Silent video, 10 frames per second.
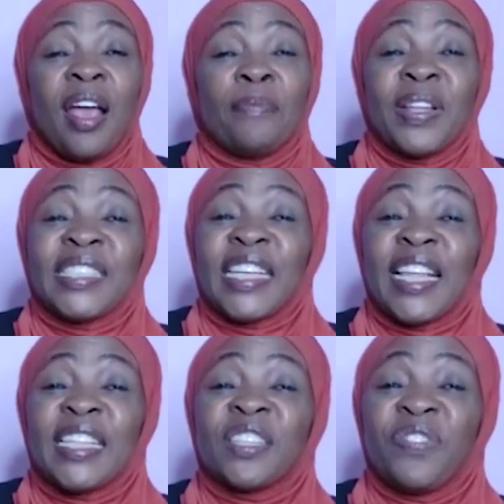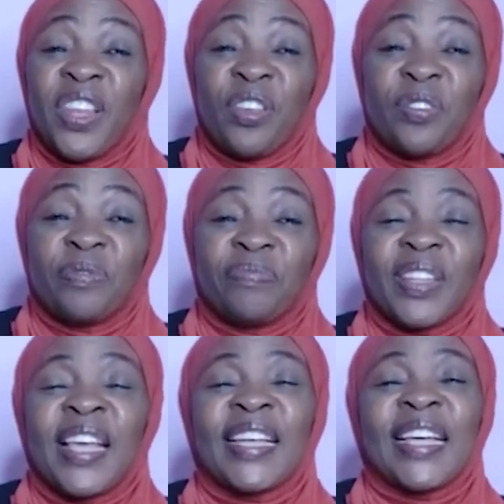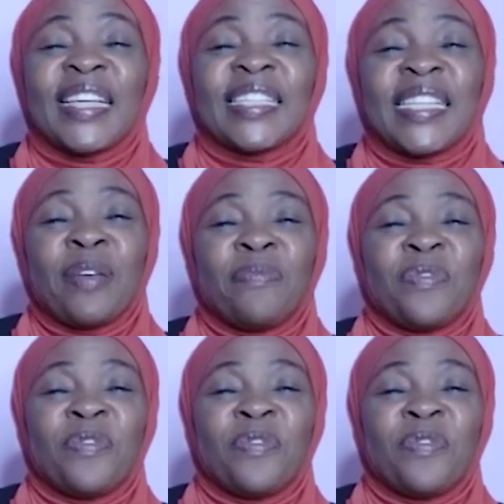Please share this video. Take a step